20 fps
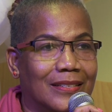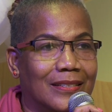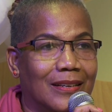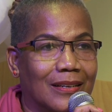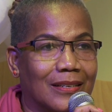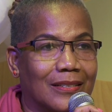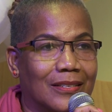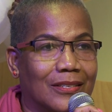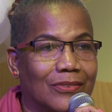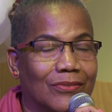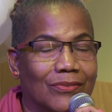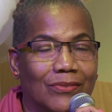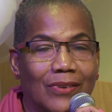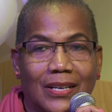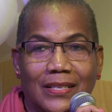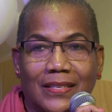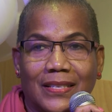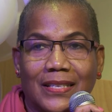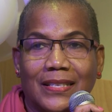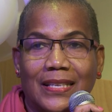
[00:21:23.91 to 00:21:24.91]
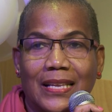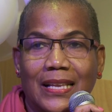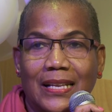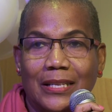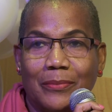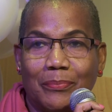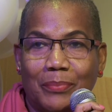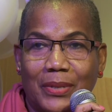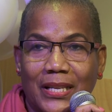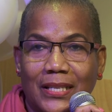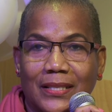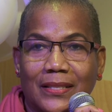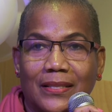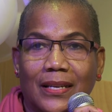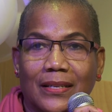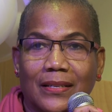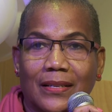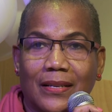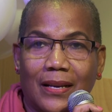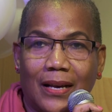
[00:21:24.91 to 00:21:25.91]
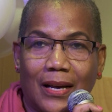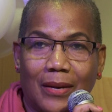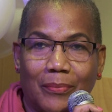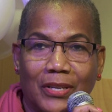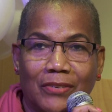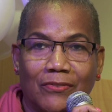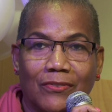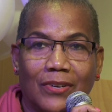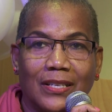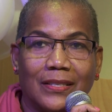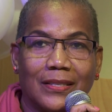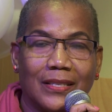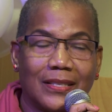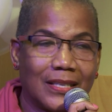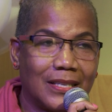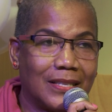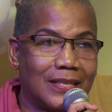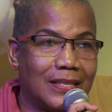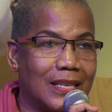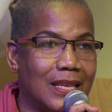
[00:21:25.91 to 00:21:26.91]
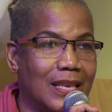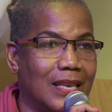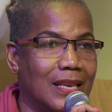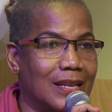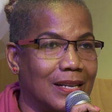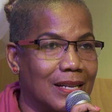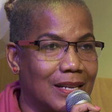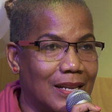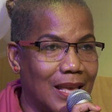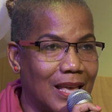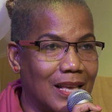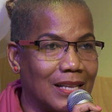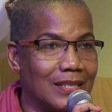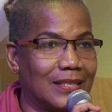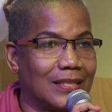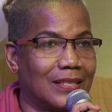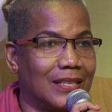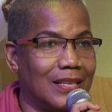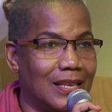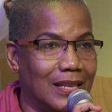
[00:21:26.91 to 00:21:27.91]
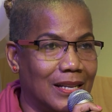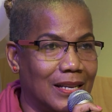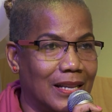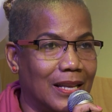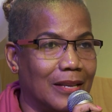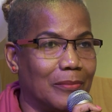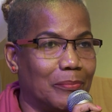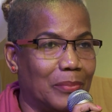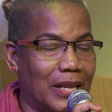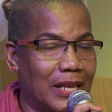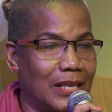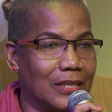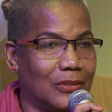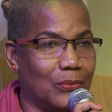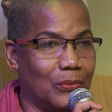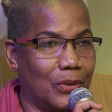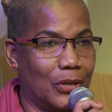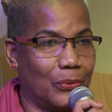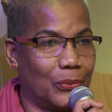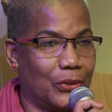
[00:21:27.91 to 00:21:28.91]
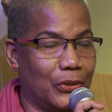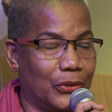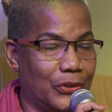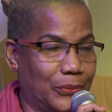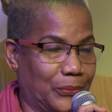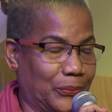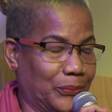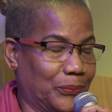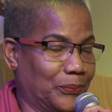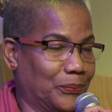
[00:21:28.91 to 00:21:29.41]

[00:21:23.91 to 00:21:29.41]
drrozeshealingplace.com, and Roz is a Z and an S, Healing Place, one word.